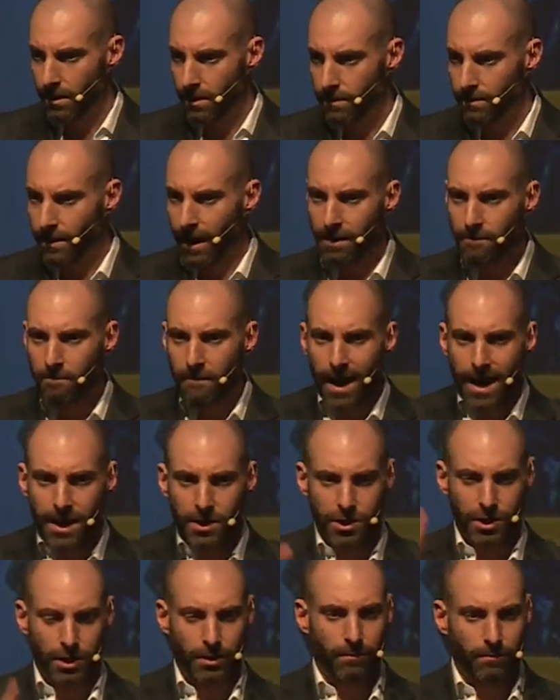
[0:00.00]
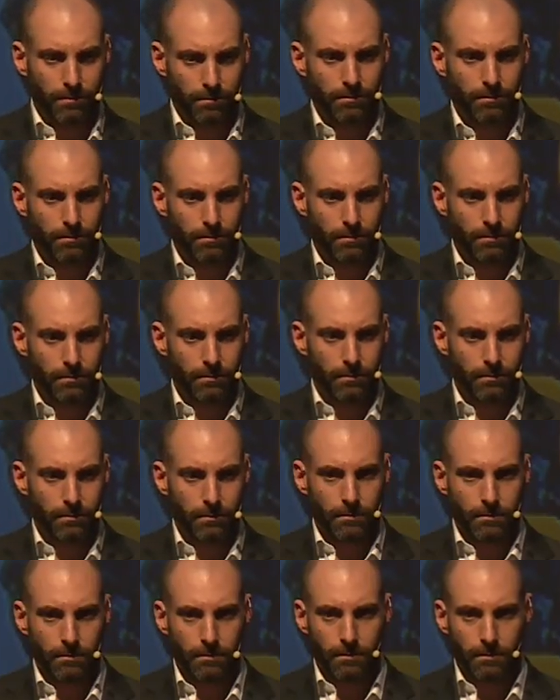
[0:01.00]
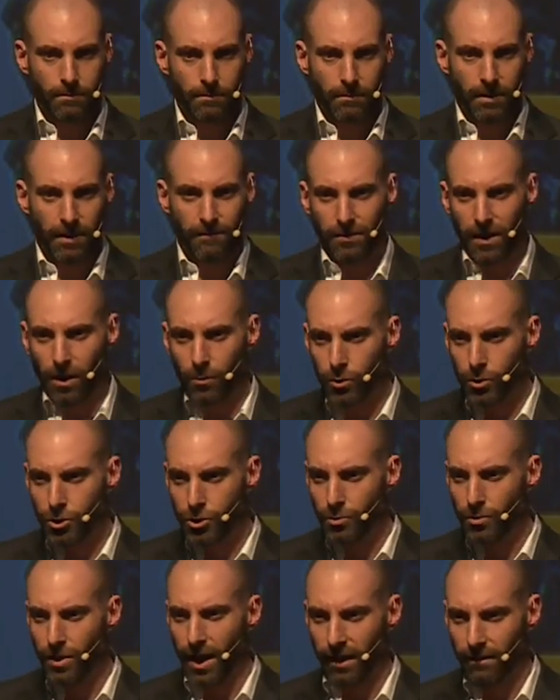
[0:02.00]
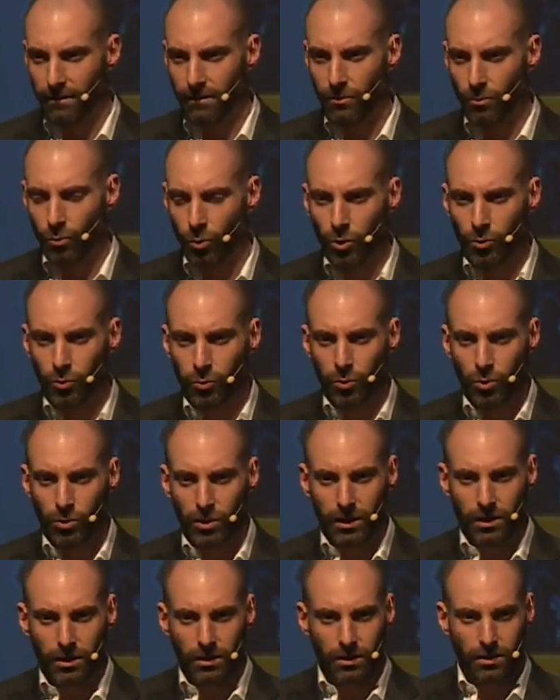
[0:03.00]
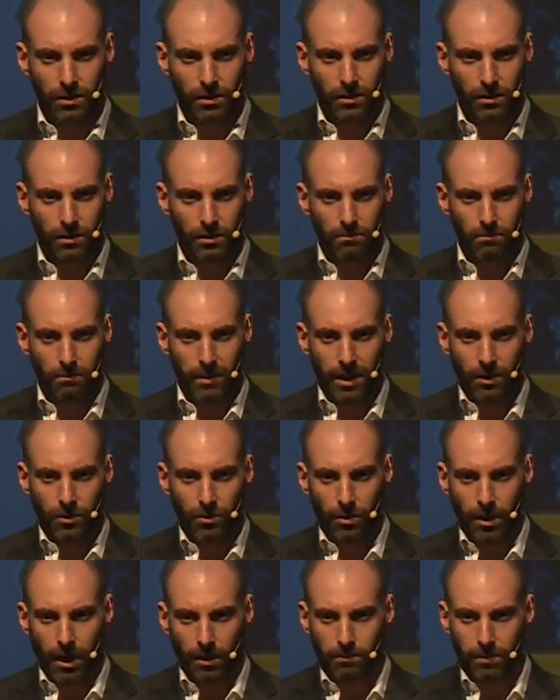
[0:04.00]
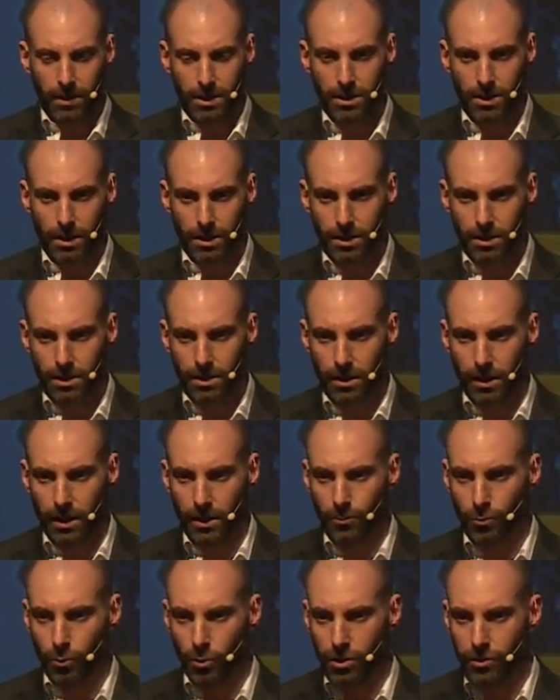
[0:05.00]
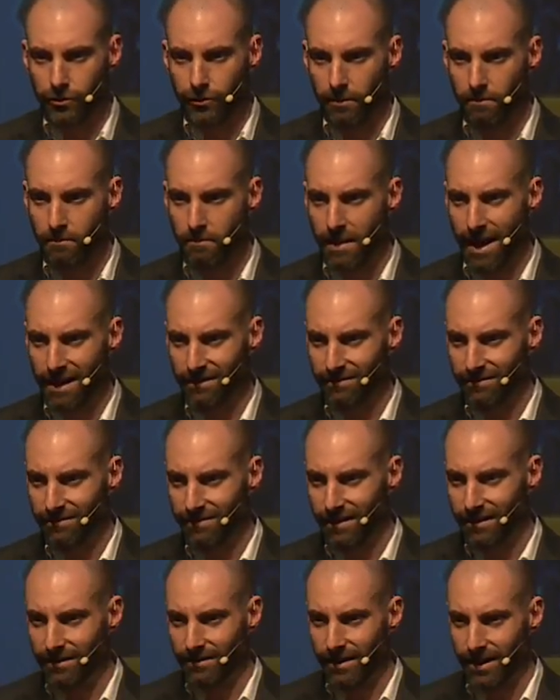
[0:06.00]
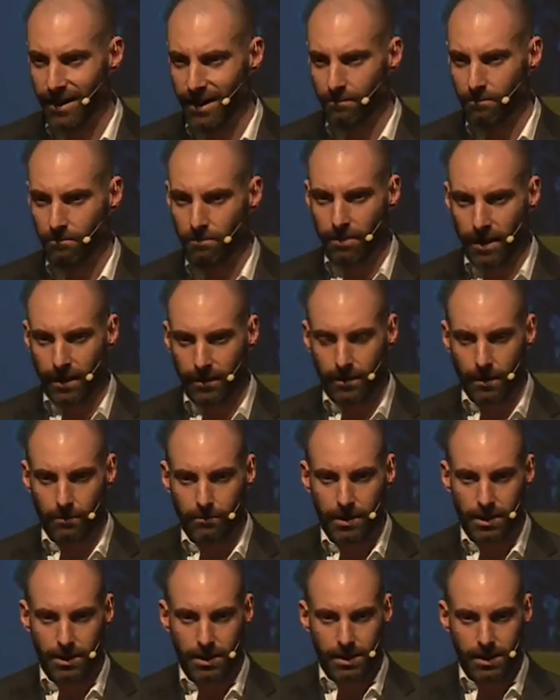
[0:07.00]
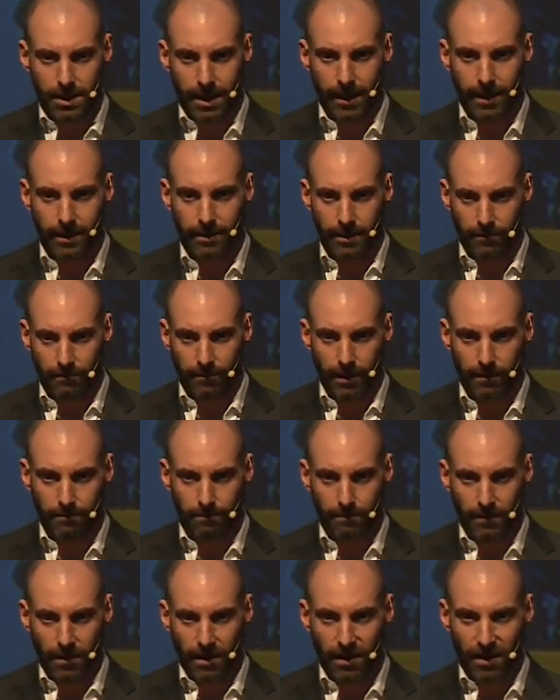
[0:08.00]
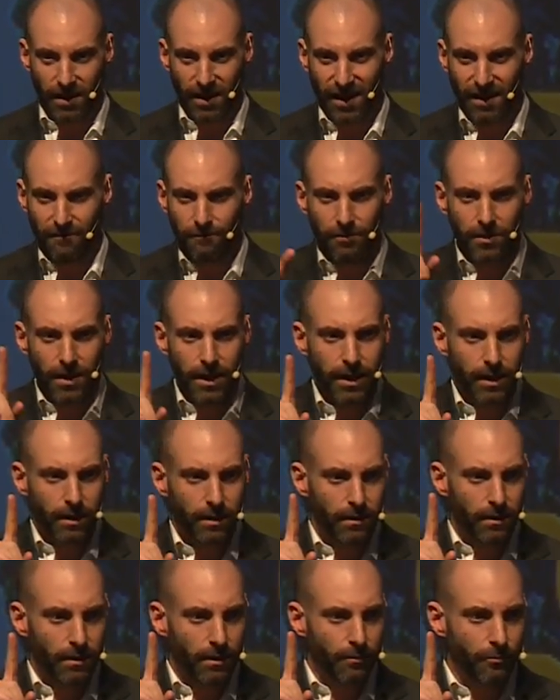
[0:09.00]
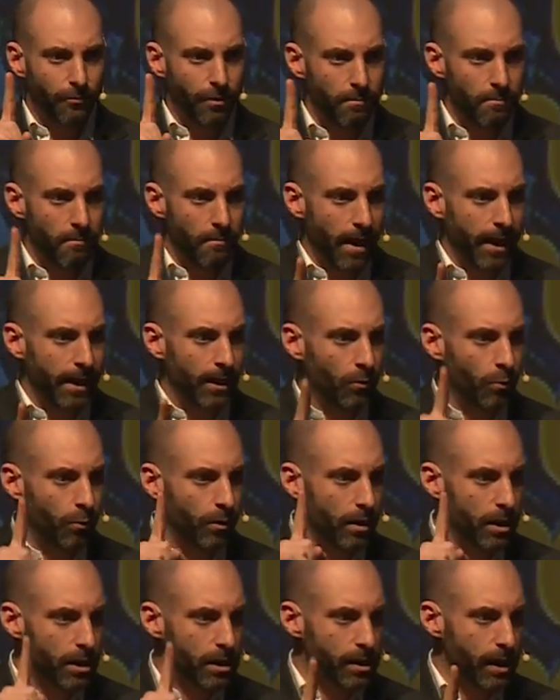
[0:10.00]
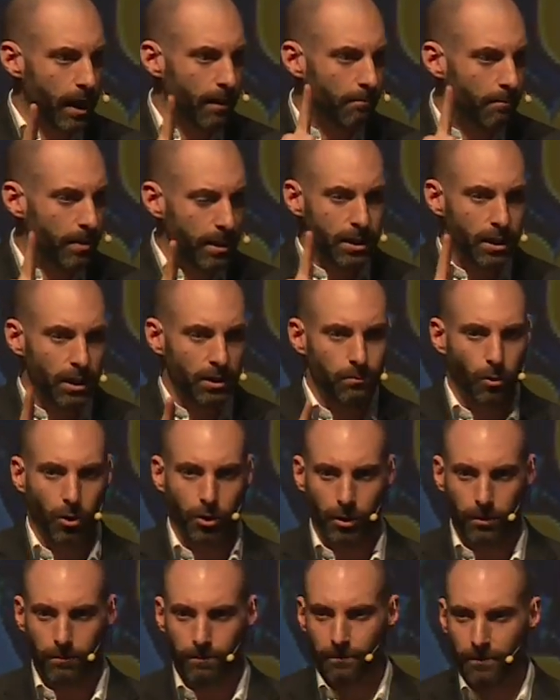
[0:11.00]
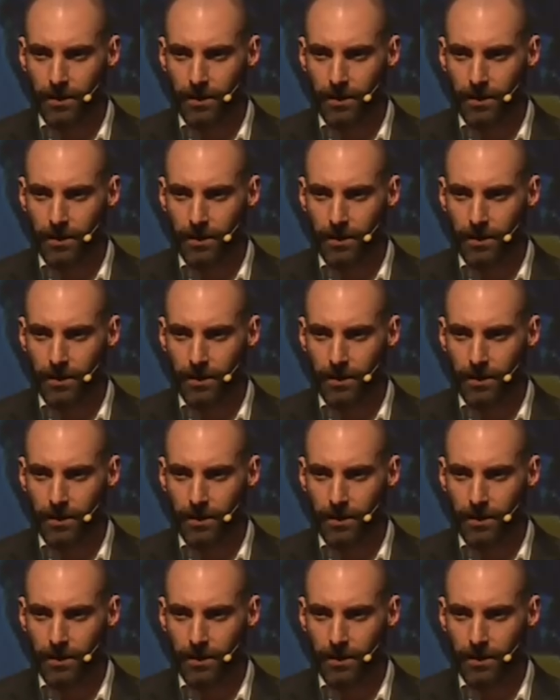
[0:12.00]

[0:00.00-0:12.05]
Now, imagine if they would do that. What would it mean to that business. It would dramatically impact their business negatively if they remain with the same business model.